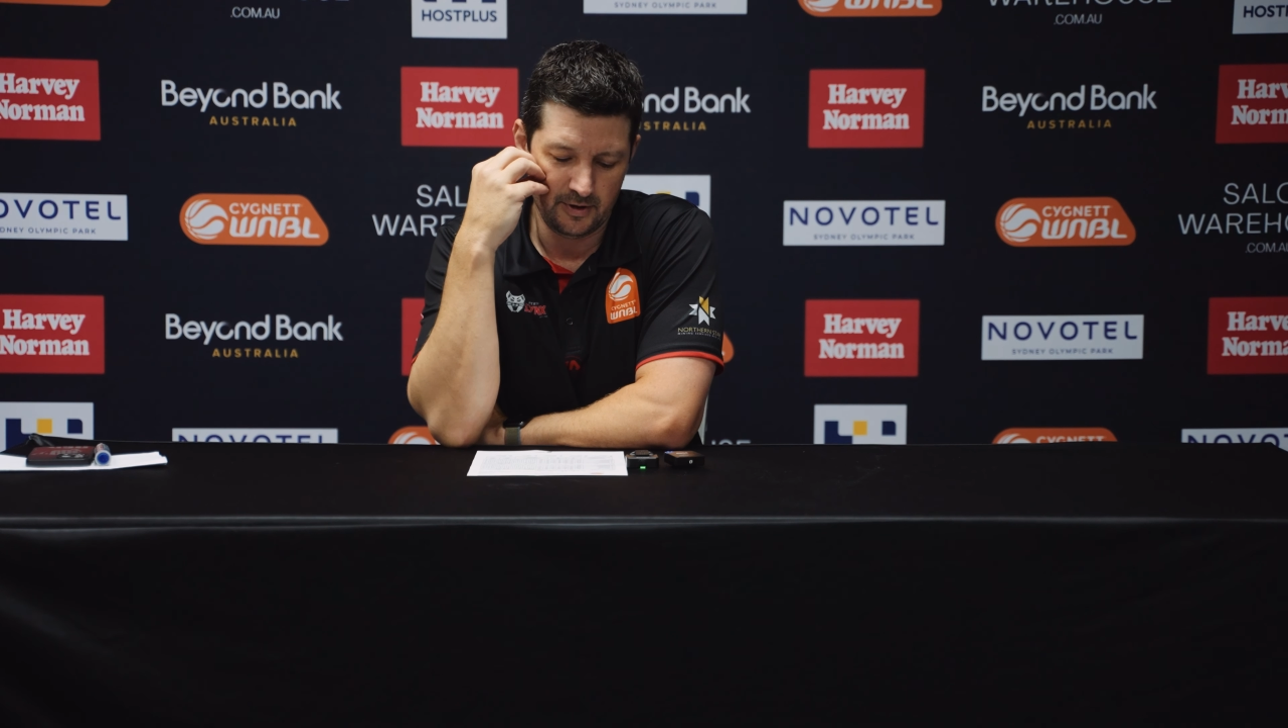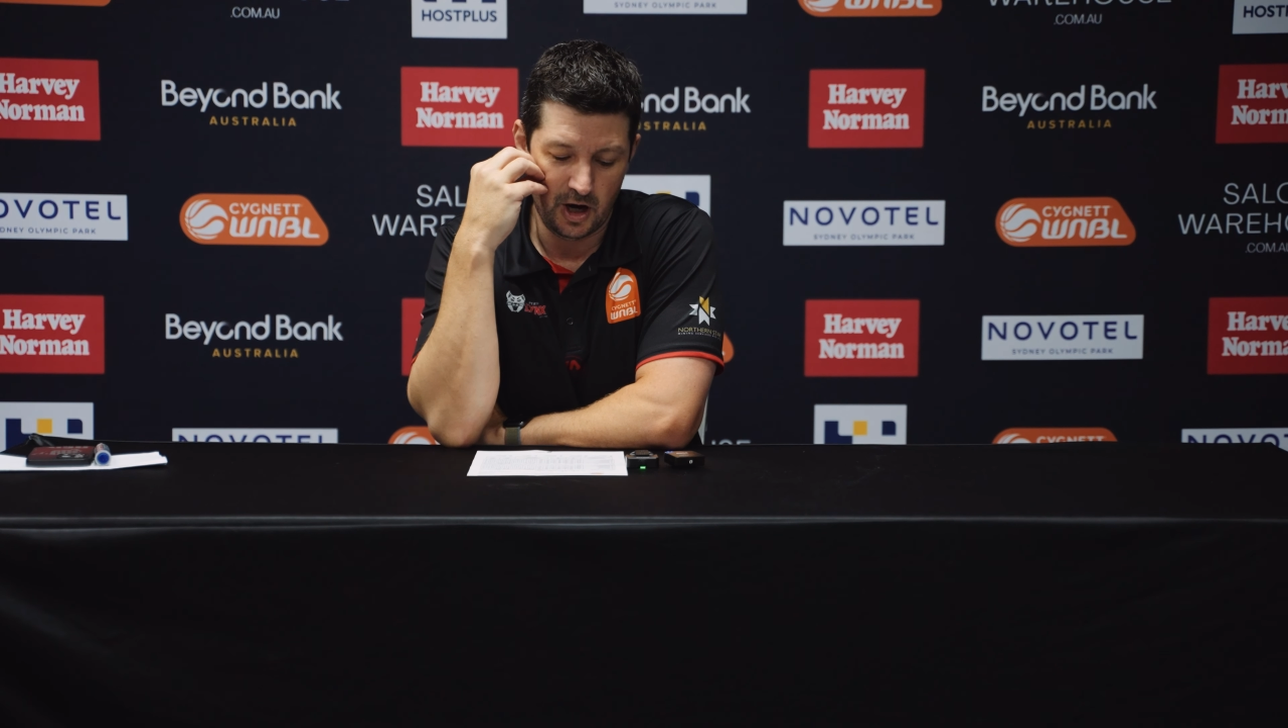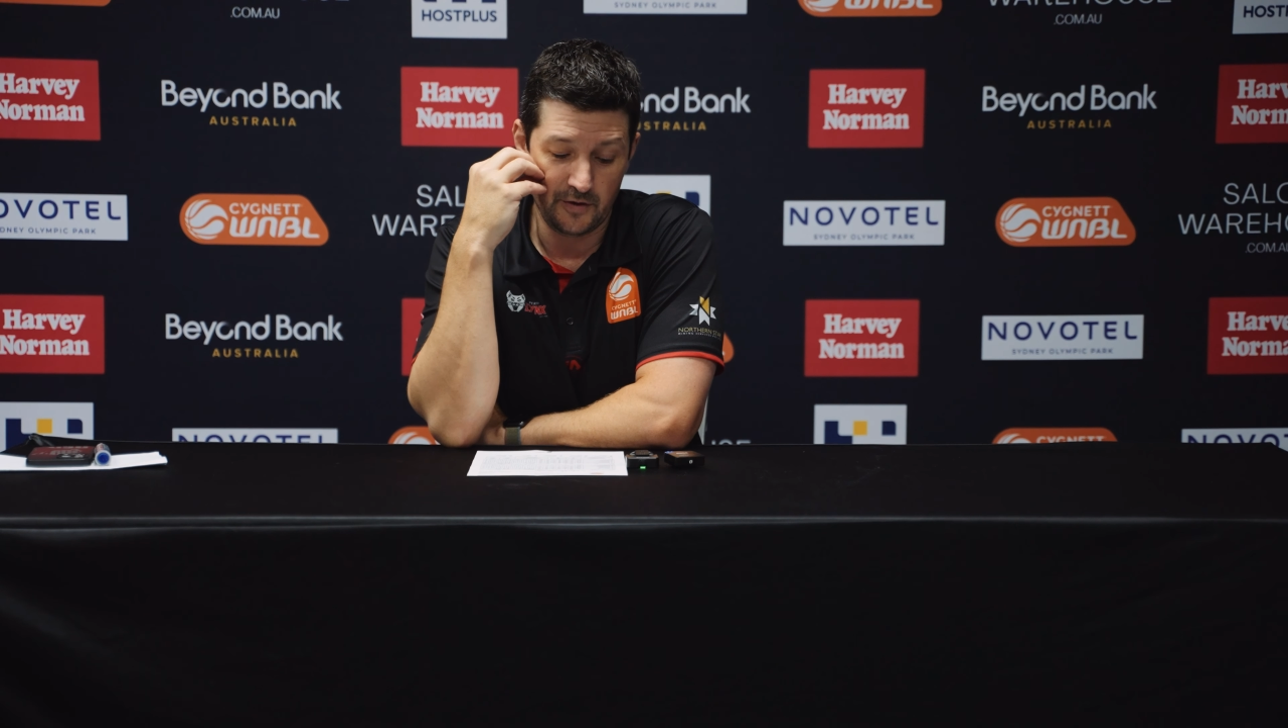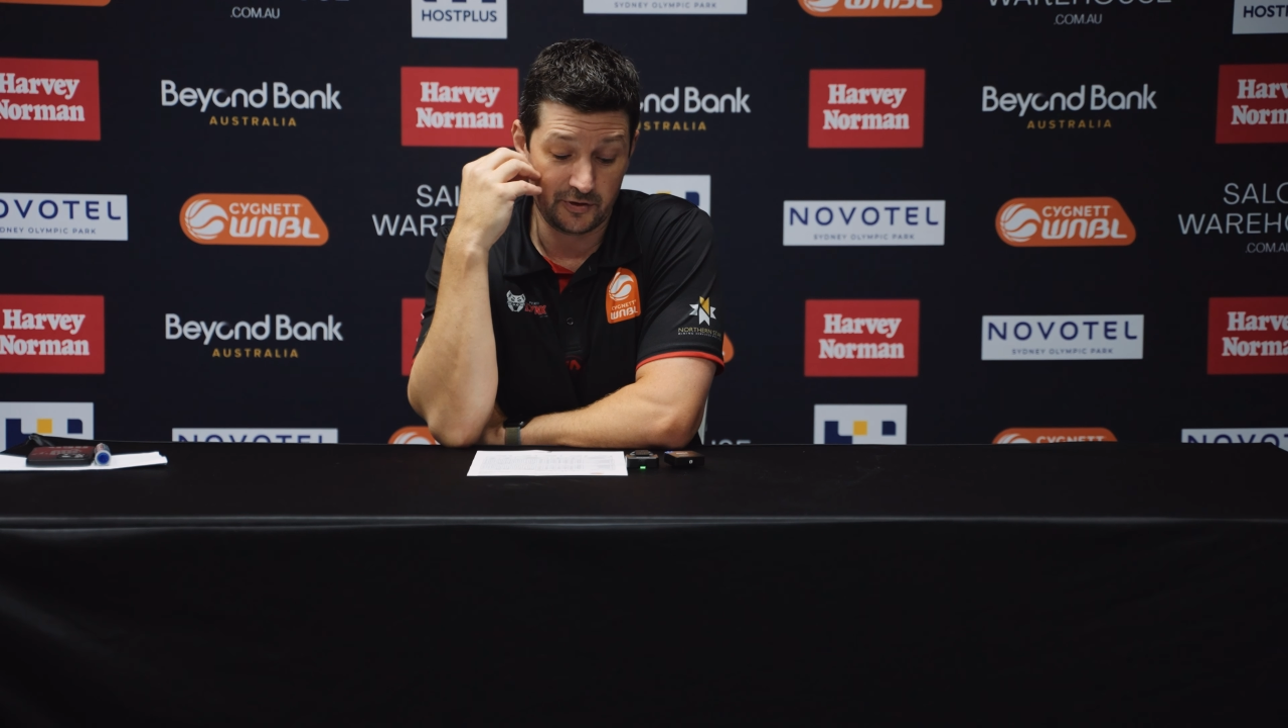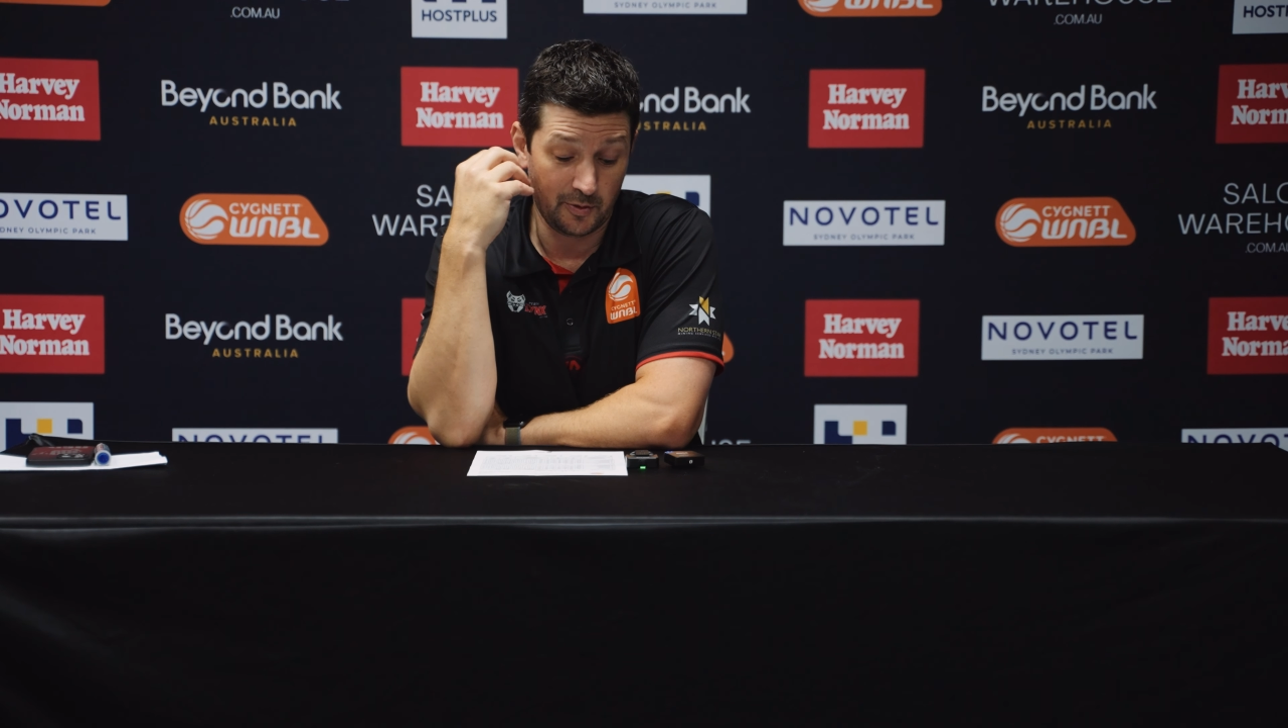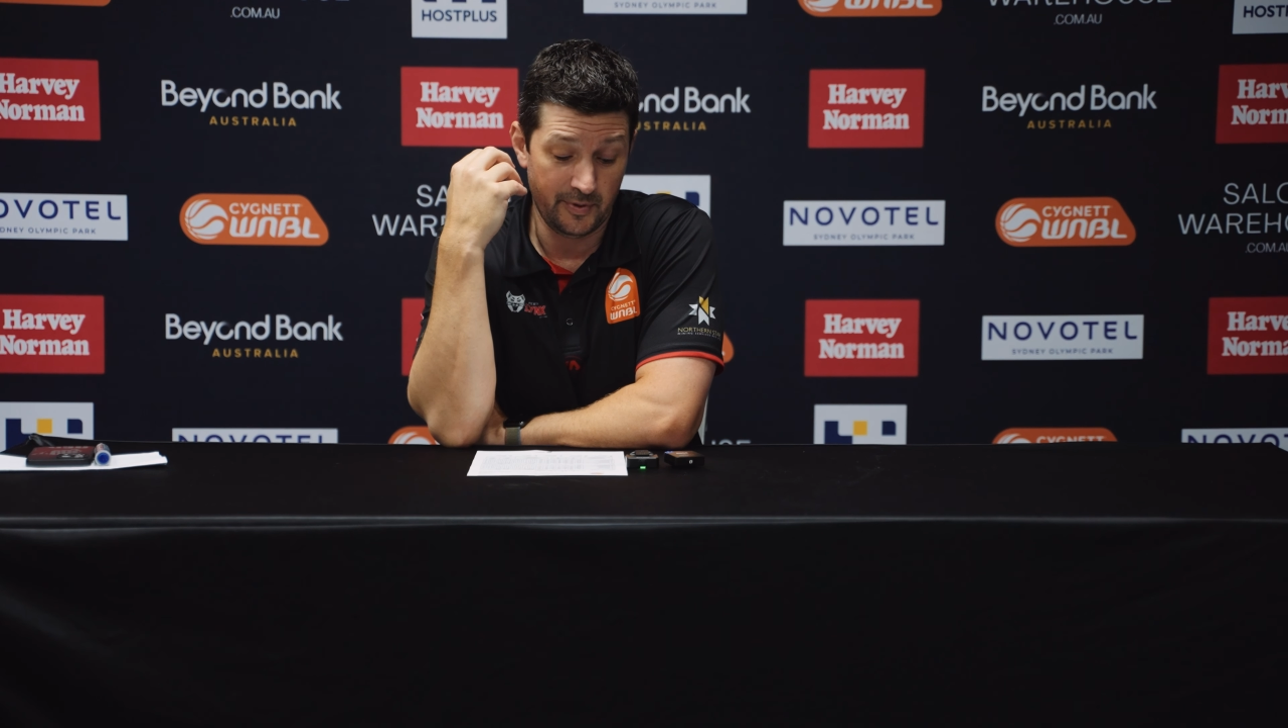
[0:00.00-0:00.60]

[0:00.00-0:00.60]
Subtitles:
off the top of